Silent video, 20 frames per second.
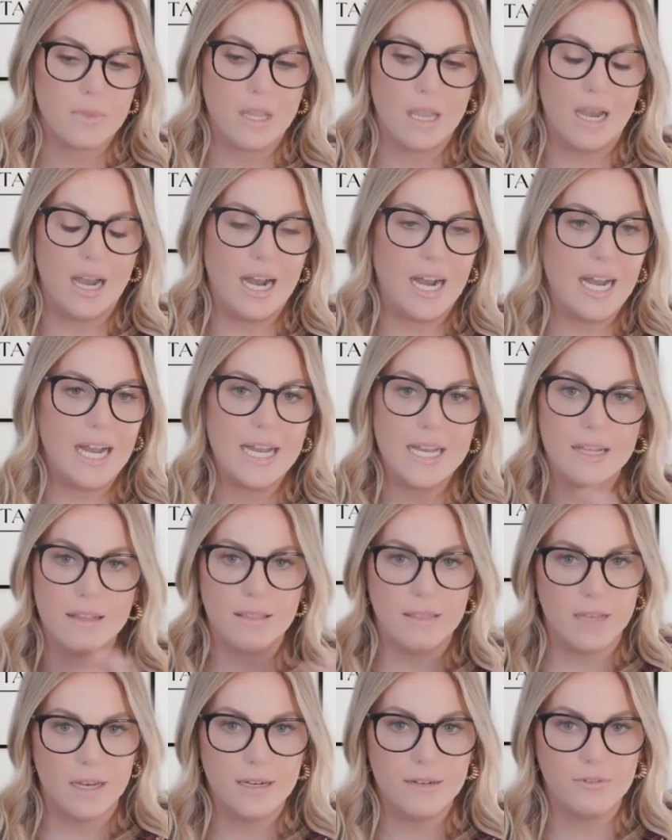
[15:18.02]
I
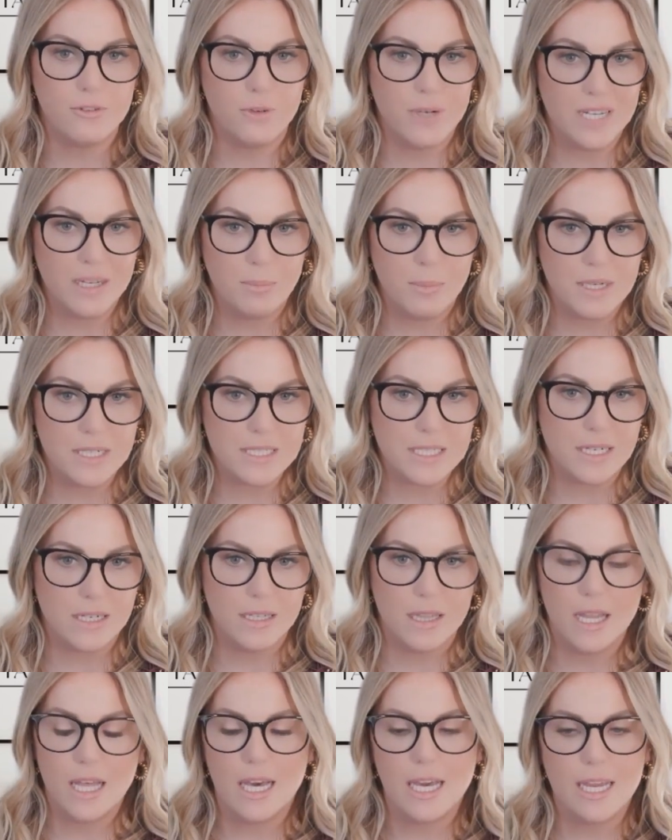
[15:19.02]
love QuickBooks
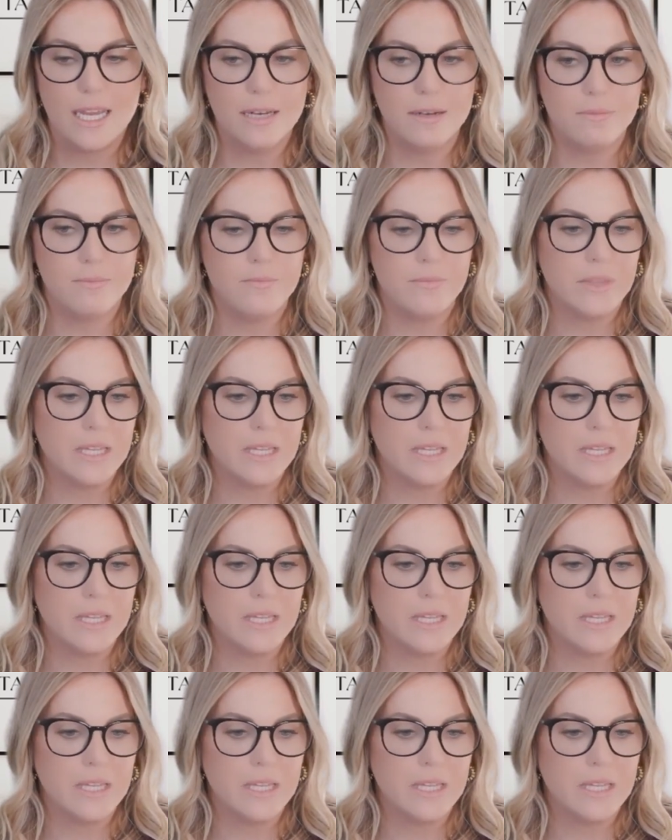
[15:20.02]
Online.